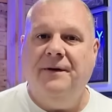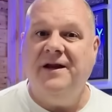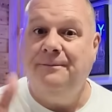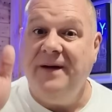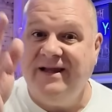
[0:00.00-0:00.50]
But
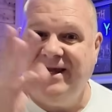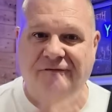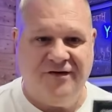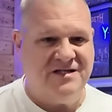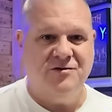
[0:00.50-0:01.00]
the big
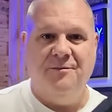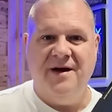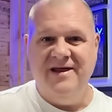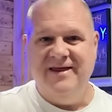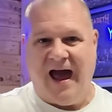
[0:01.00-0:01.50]
difference will
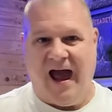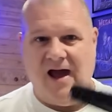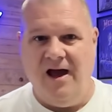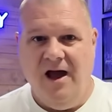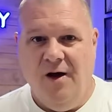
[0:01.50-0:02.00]
be
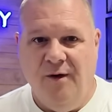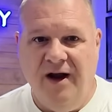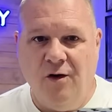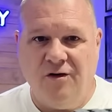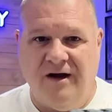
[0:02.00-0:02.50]
that we're
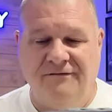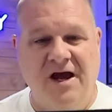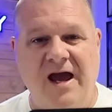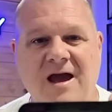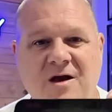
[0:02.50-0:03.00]
not going to have
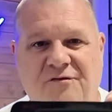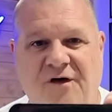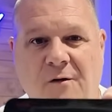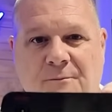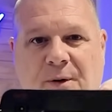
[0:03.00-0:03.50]
your
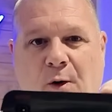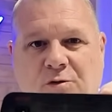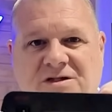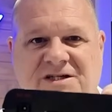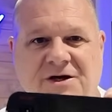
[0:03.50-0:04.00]
earphone
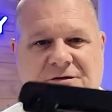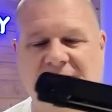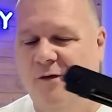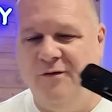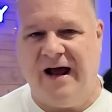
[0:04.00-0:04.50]
ports,
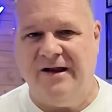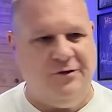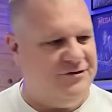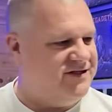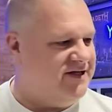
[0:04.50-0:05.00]
all that
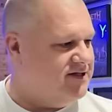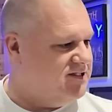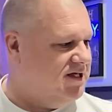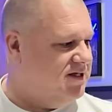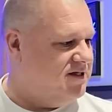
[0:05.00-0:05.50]

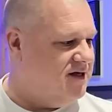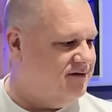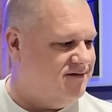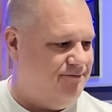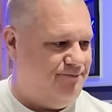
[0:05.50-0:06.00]
nonsense,
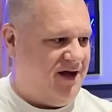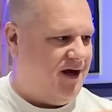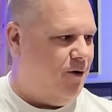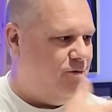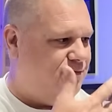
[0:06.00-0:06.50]
and your big
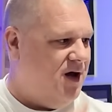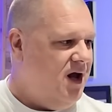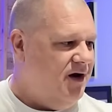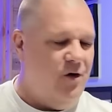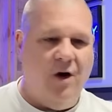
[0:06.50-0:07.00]
old
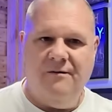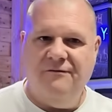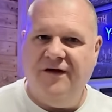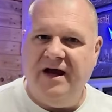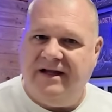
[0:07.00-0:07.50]

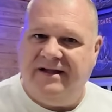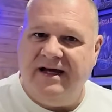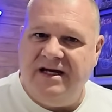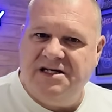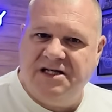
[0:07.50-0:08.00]
9V
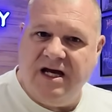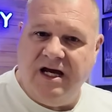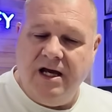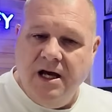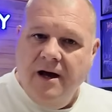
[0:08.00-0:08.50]

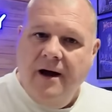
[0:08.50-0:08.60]
DC.